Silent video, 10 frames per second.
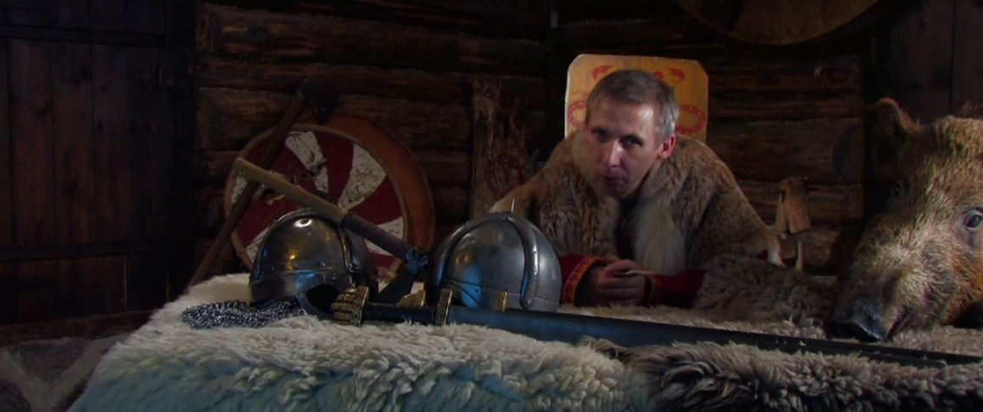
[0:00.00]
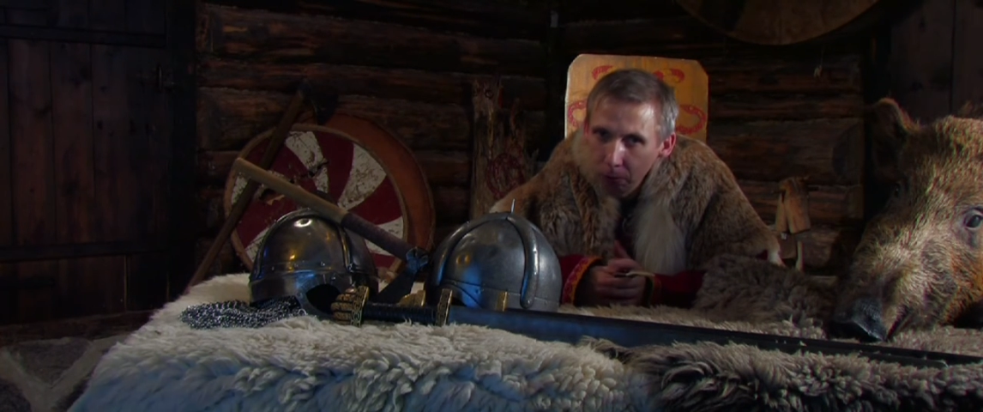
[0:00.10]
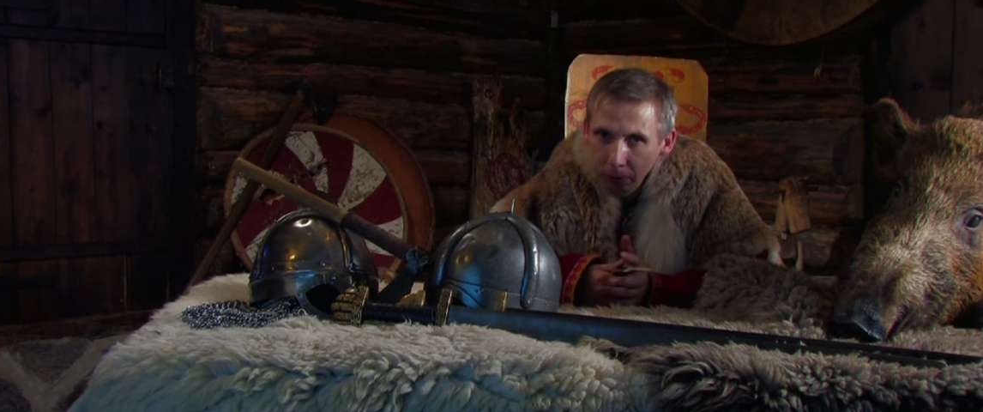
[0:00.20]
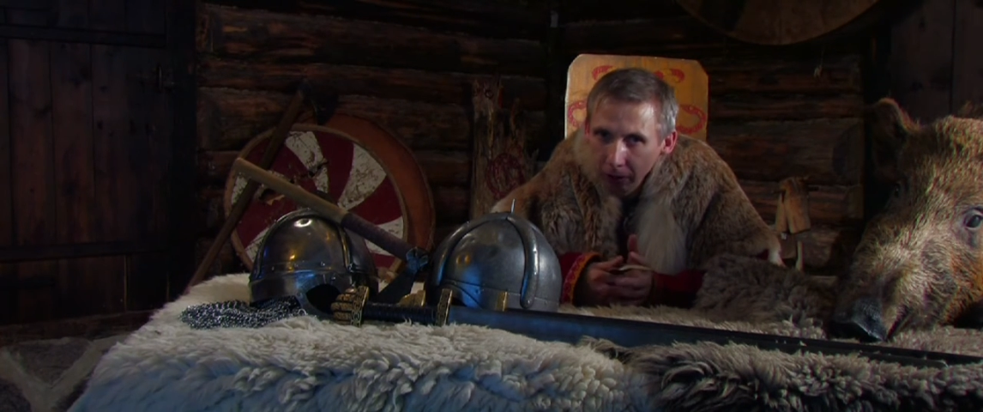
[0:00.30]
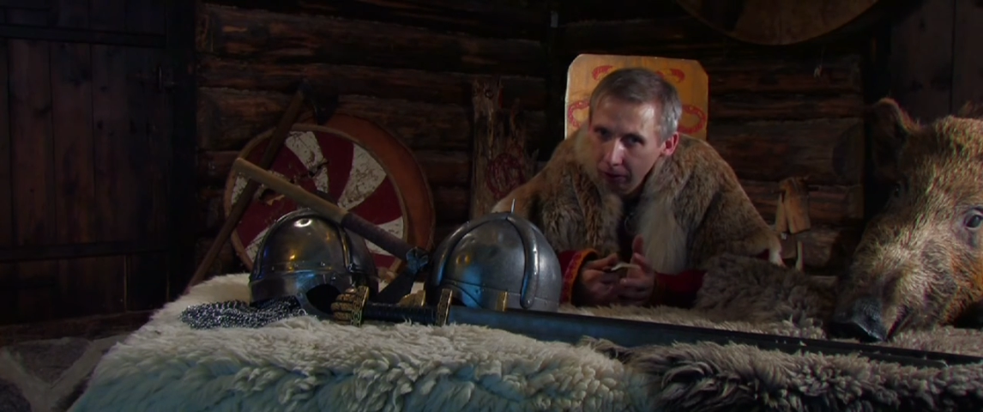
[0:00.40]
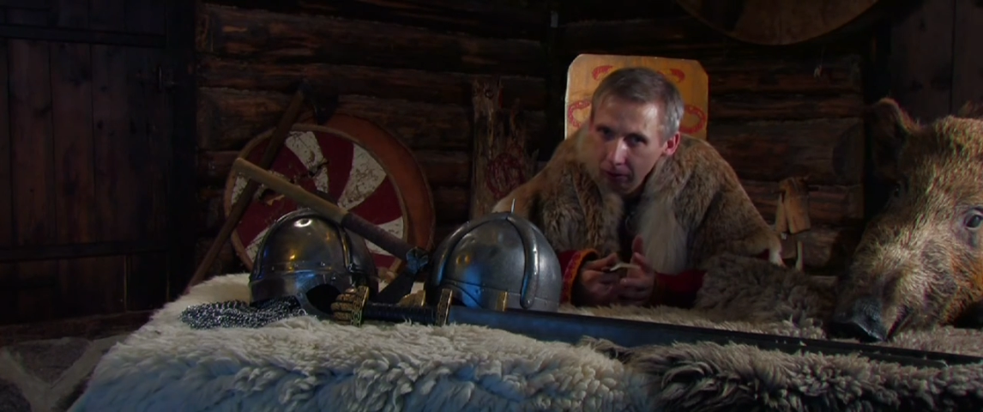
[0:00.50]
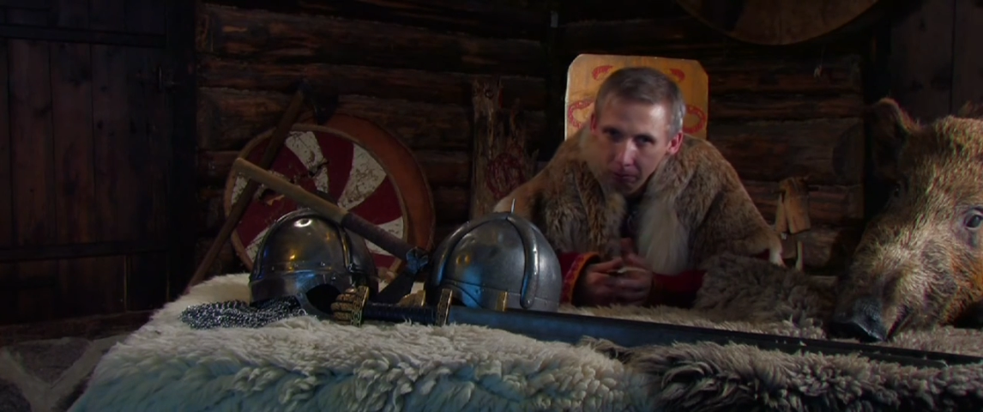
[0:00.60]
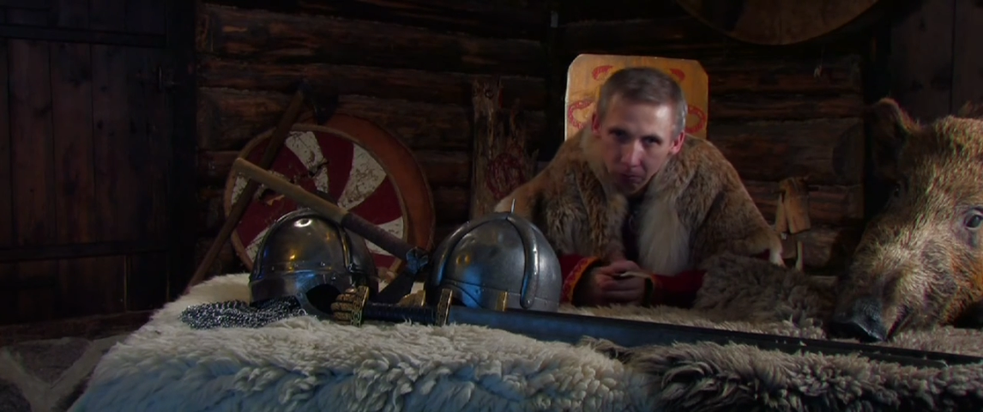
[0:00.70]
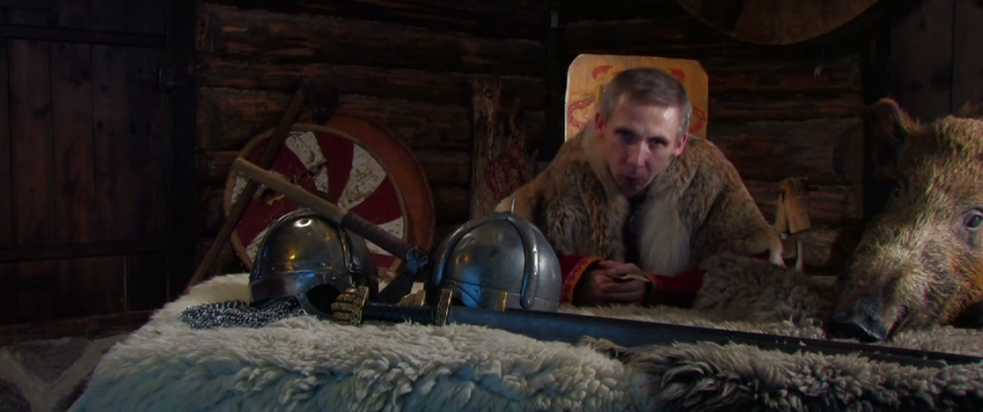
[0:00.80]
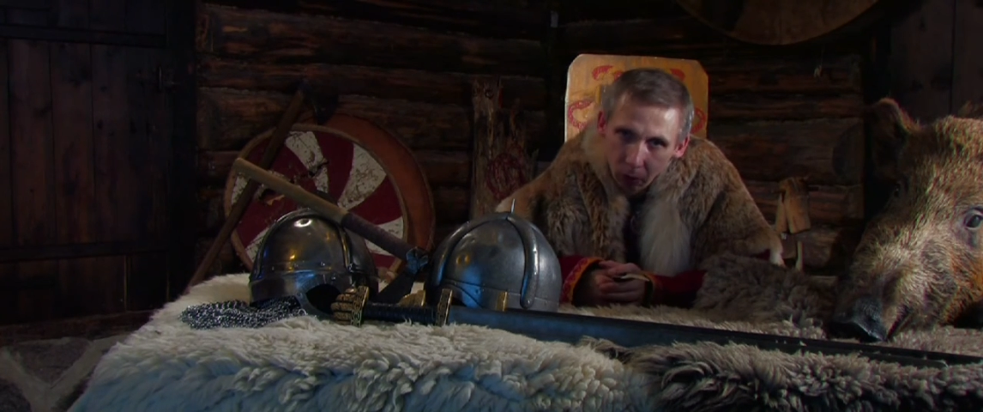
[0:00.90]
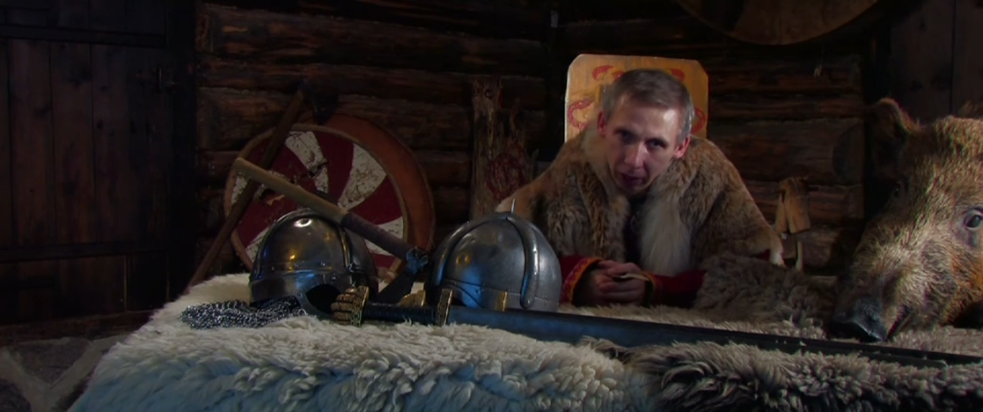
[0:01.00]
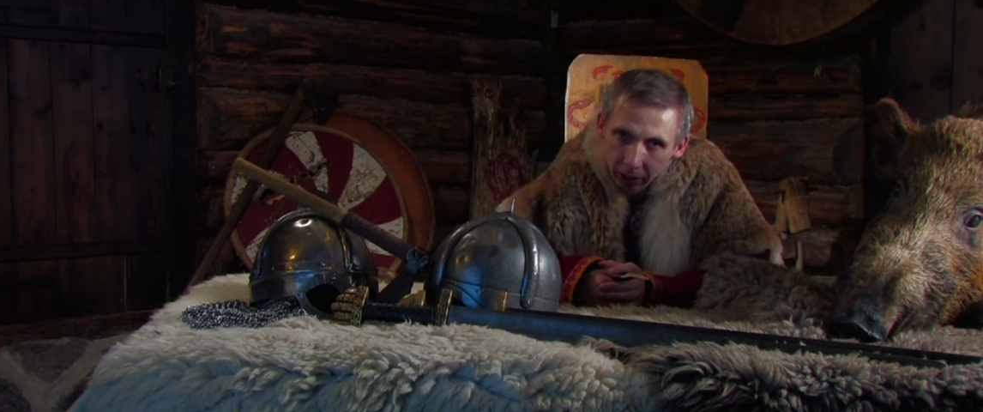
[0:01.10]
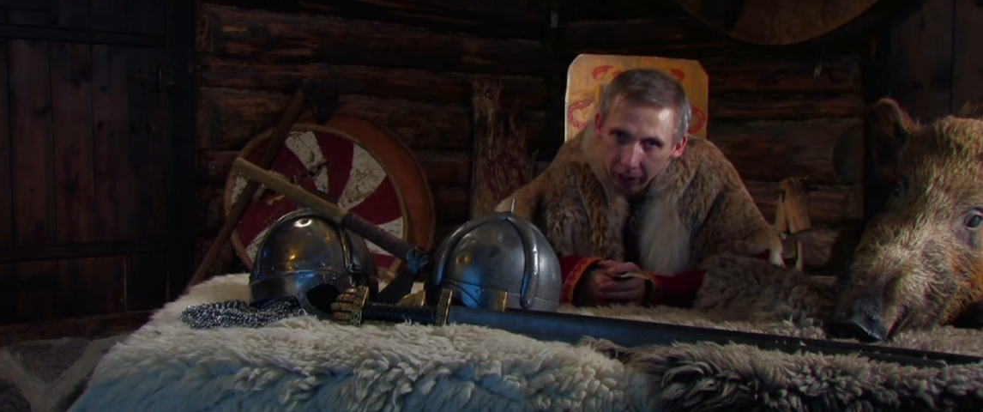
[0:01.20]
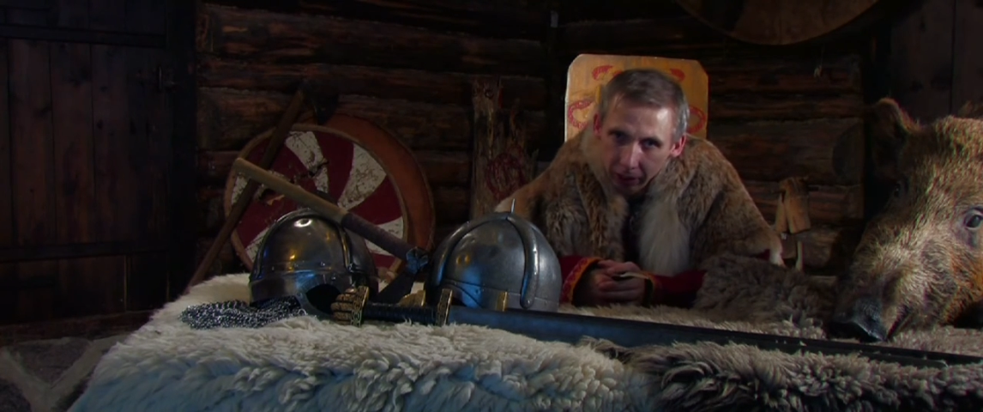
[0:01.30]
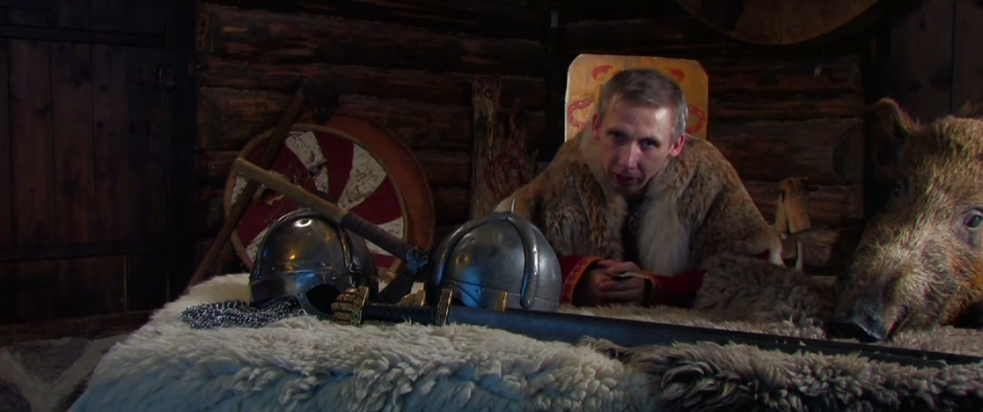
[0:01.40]
a point where it
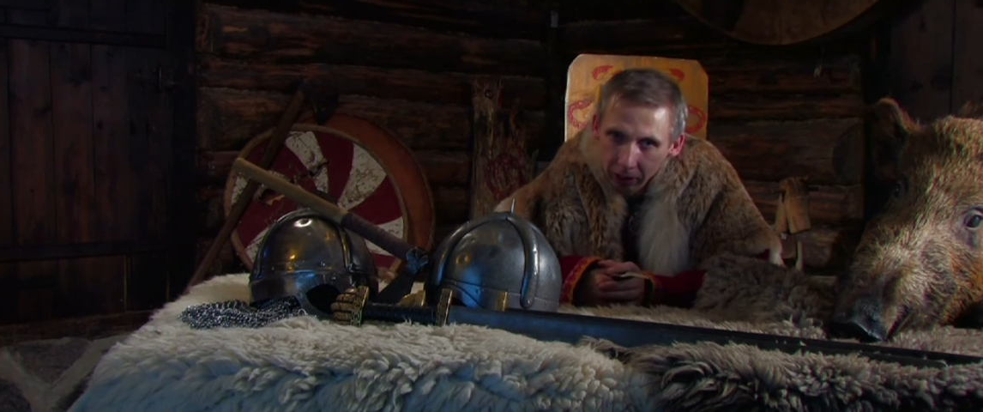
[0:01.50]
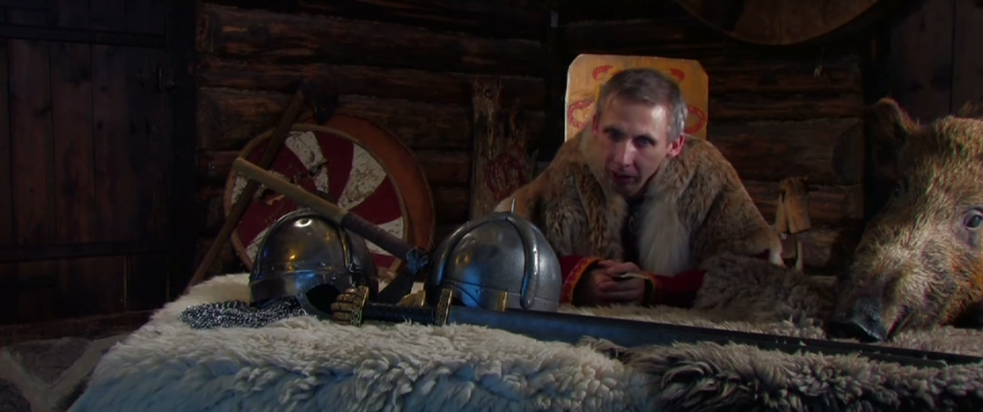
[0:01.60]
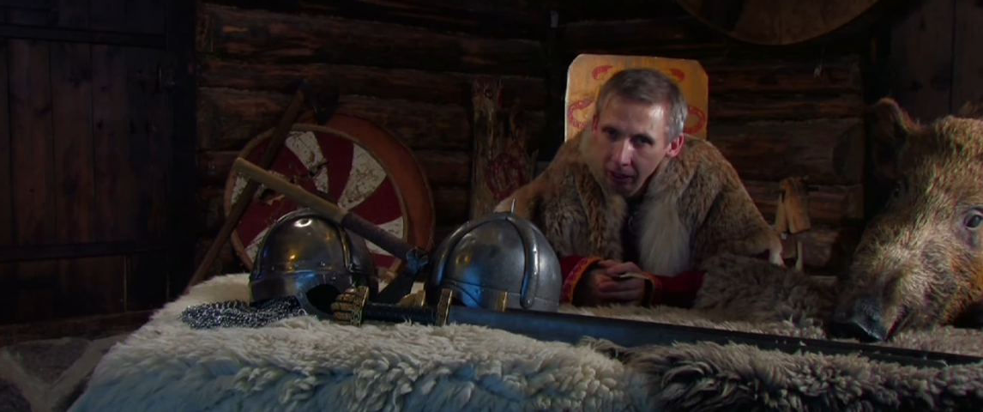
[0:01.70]
is.